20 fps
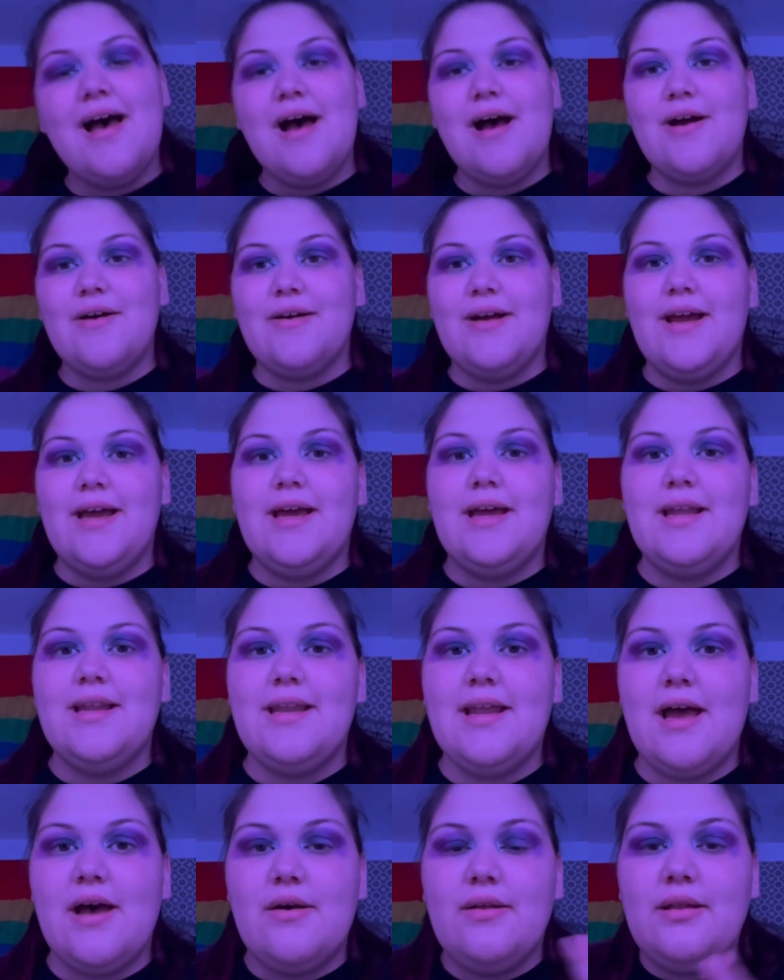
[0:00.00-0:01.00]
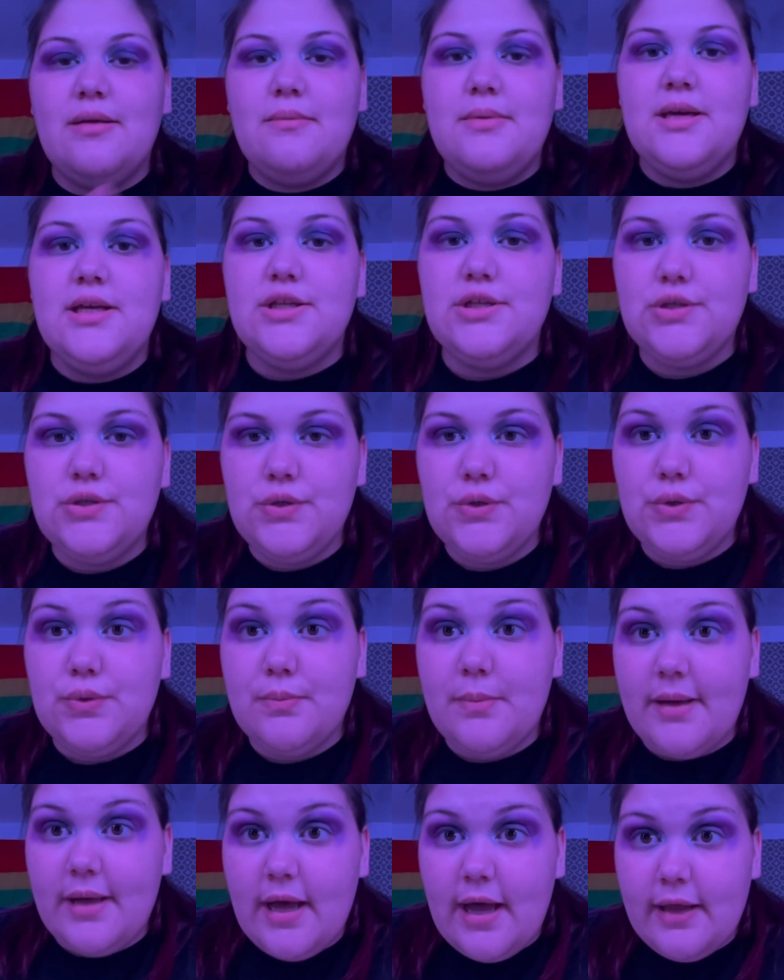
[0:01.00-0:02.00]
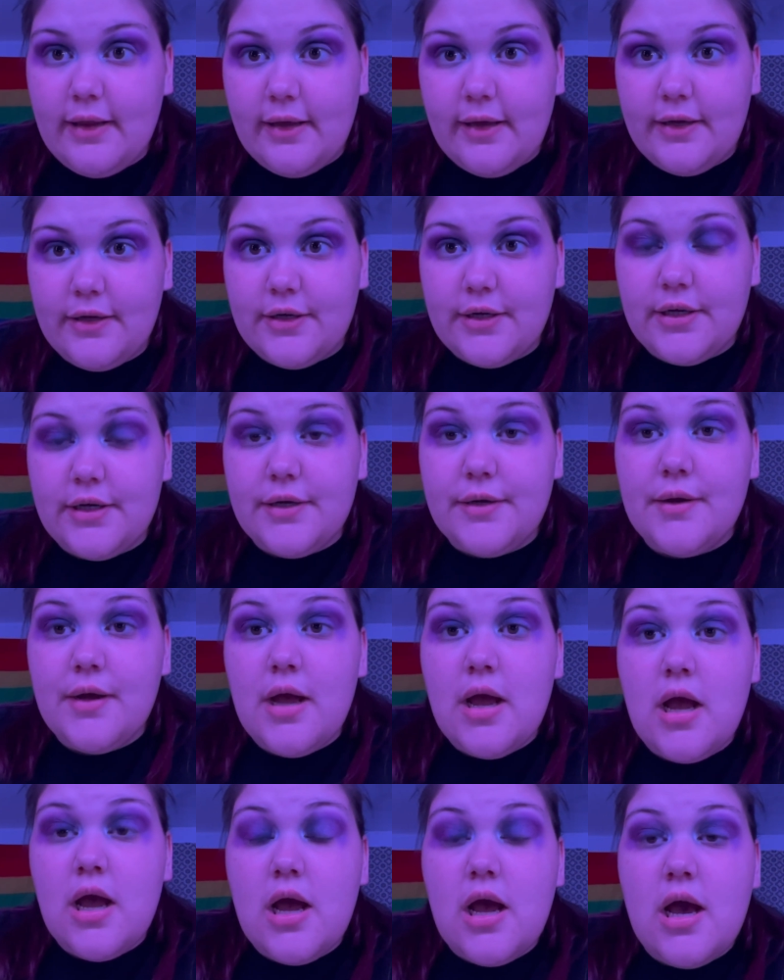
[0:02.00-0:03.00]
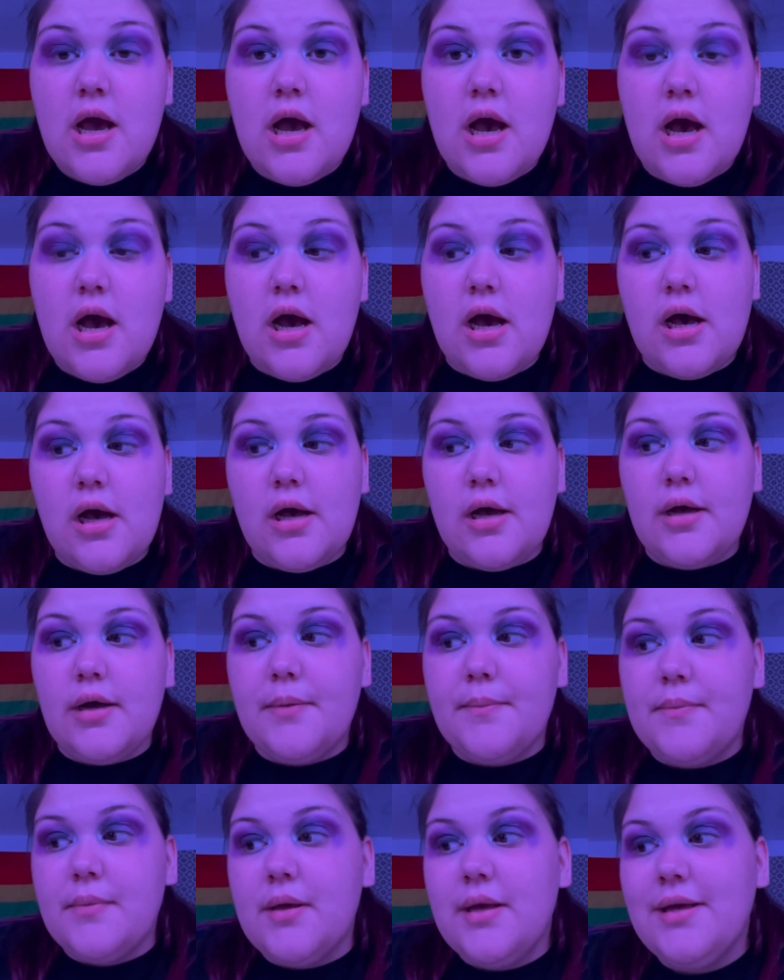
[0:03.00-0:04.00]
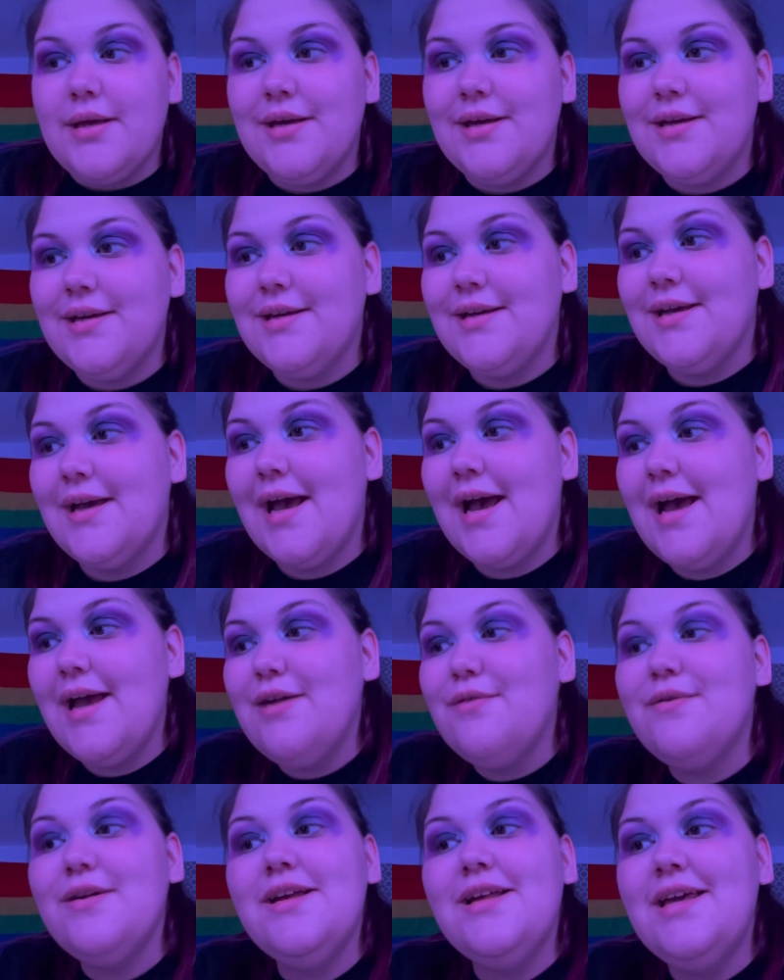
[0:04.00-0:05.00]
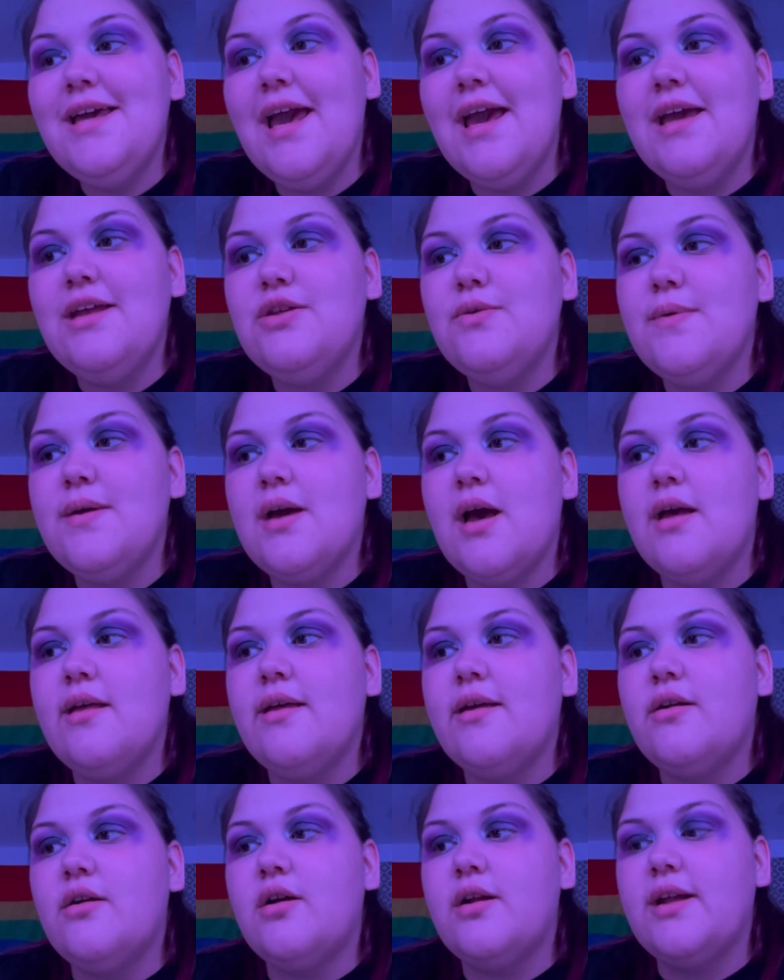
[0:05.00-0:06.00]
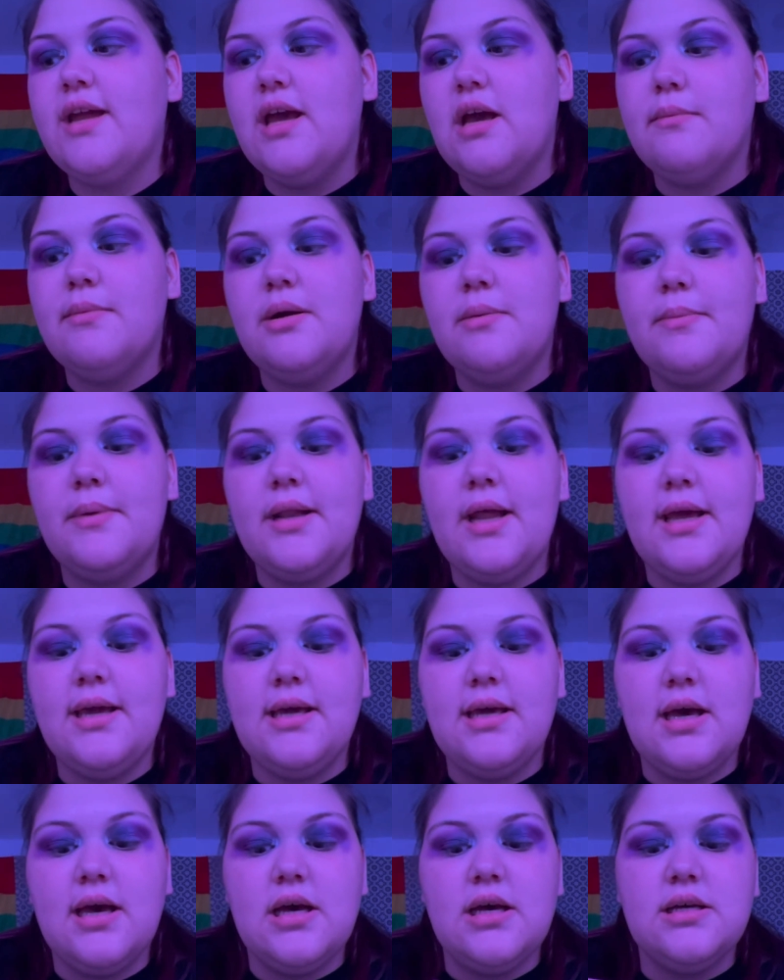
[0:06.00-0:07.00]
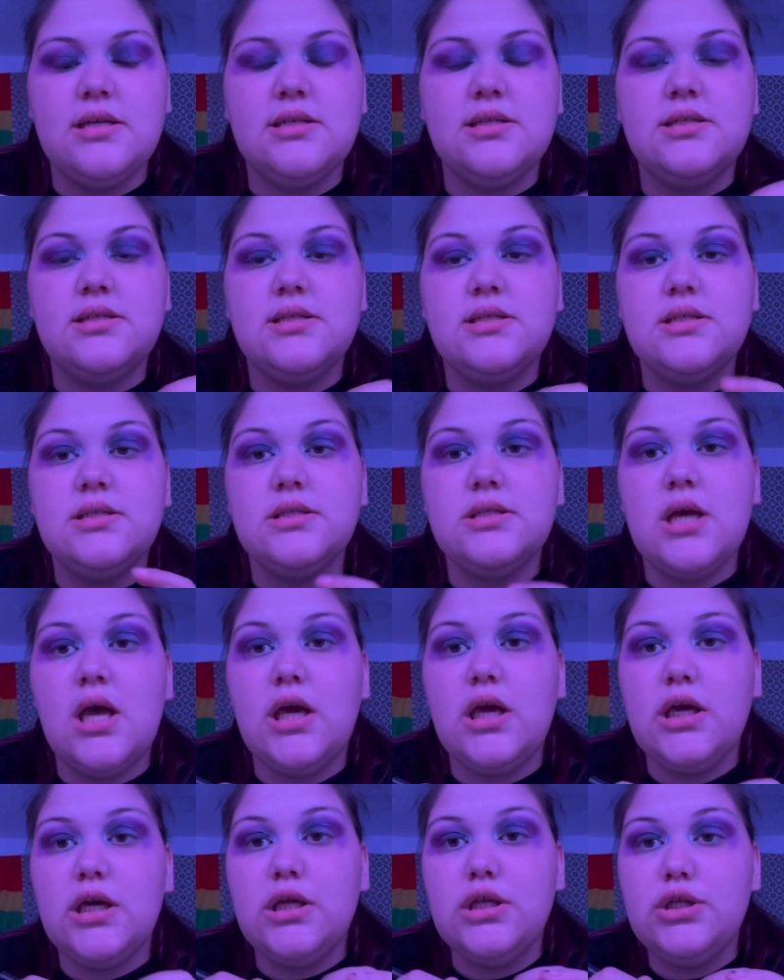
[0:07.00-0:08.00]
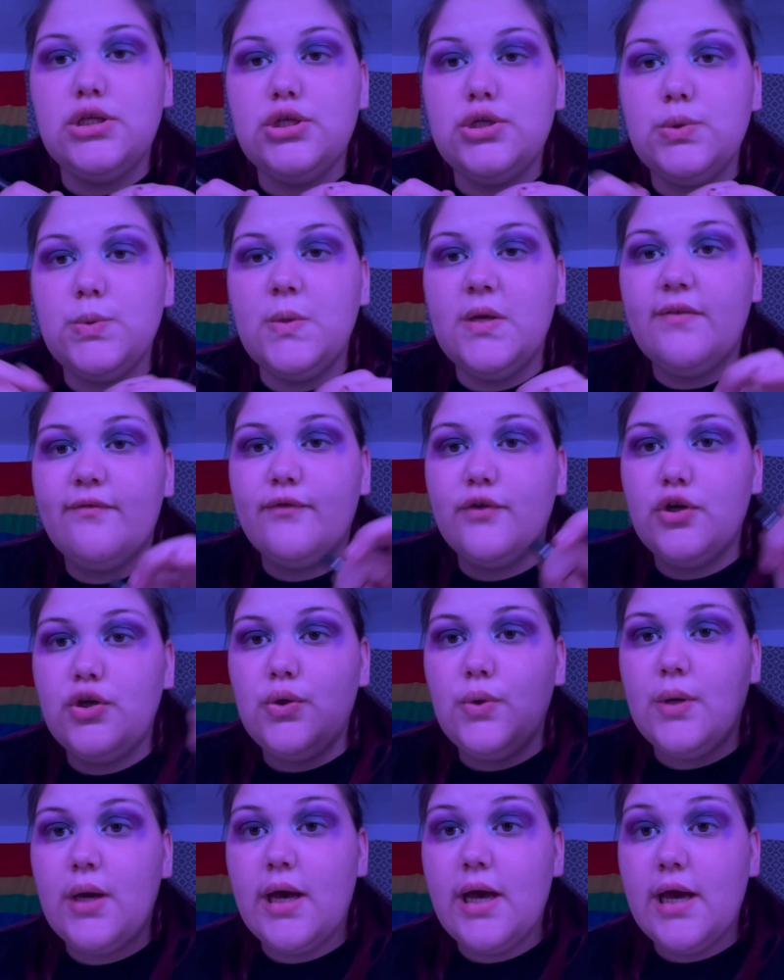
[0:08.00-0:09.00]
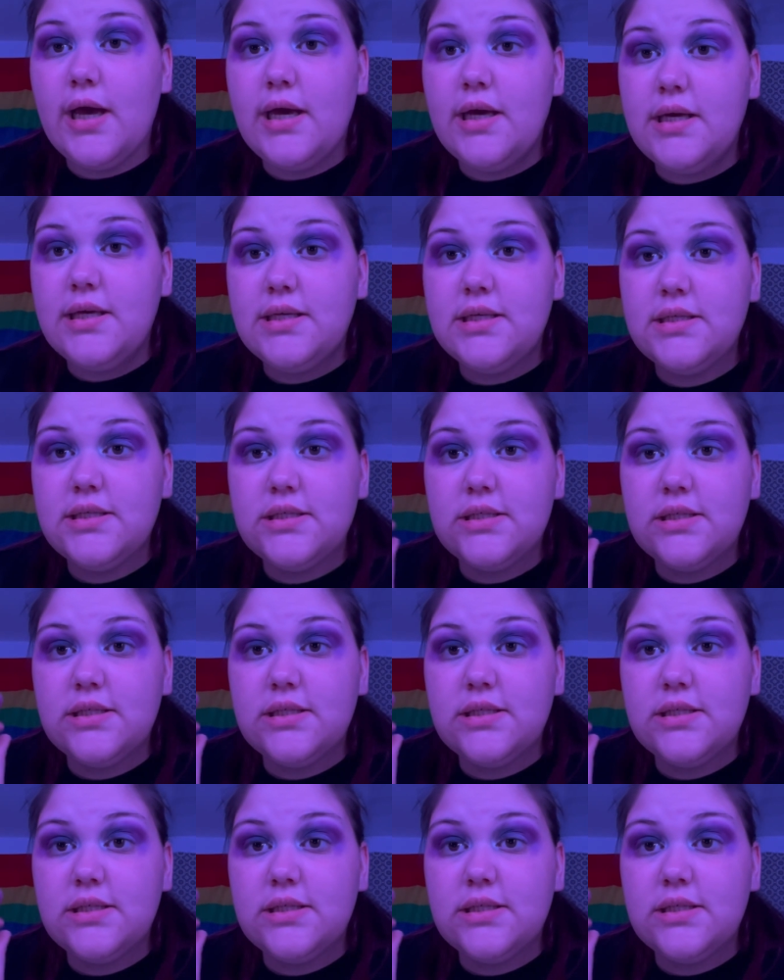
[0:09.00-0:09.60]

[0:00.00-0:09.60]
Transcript: Alright, now let me do my eyeliner. Um, I really hate doing eyeliner on camera, but I guess I can do it for you guys.